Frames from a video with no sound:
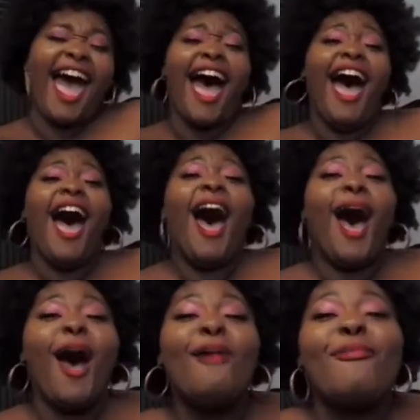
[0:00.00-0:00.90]

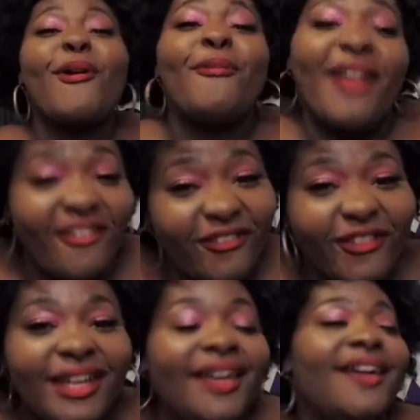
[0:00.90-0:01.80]
Oprah
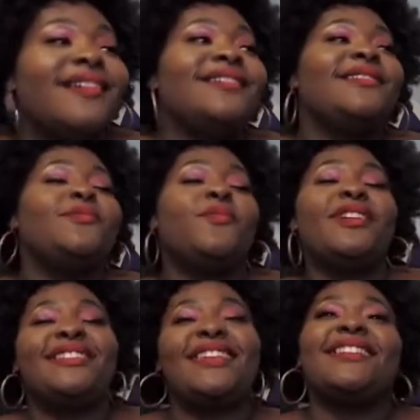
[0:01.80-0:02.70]
Winfrey
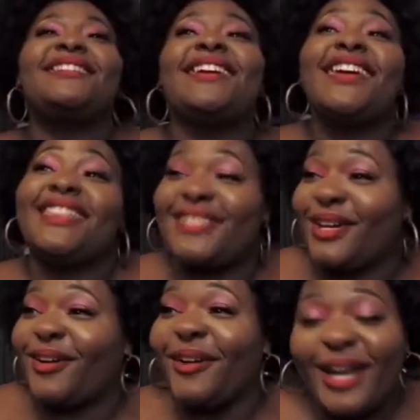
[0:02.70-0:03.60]
took to
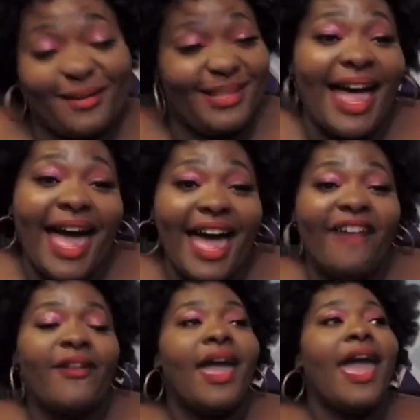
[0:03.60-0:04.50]
Instagram
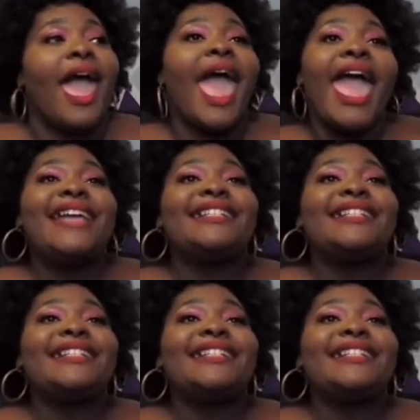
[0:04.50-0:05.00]
Live and